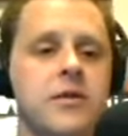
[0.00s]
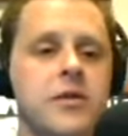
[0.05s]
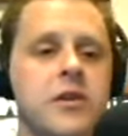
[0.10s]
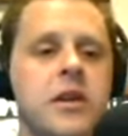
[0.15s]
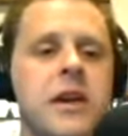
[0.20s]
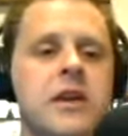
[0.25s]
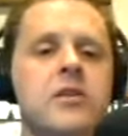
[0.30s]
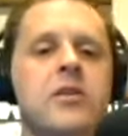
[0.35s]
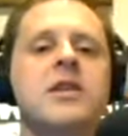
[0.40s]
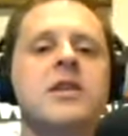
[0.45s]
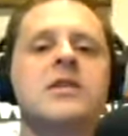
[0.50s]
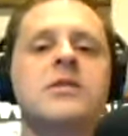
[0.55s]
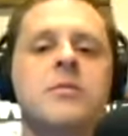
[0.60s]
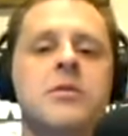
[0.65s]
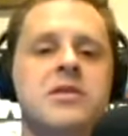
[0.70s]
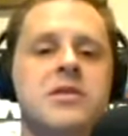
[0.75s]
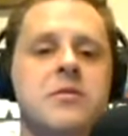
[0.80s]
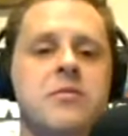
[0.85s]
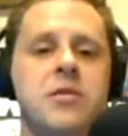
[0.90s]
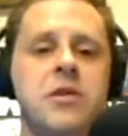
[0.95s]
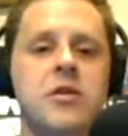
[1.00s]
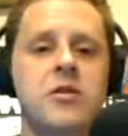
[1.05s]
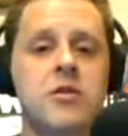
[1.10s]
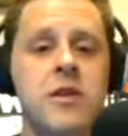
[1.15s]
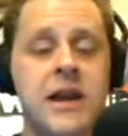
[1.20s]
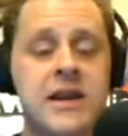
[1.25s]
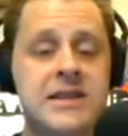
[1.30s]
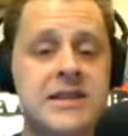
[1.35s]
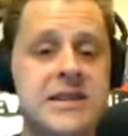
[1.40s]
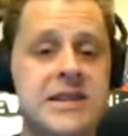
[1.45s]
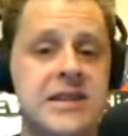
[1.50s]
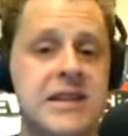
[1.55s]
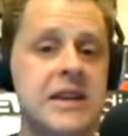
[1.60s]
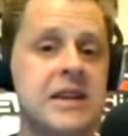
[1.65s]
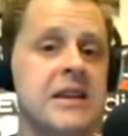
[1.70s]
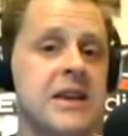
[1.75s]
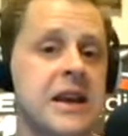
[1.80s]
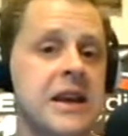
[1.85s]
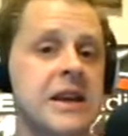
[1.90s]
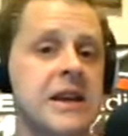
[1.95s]
you can't look at someone's computer and see
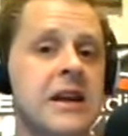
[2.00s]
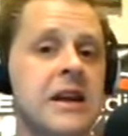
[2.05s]
that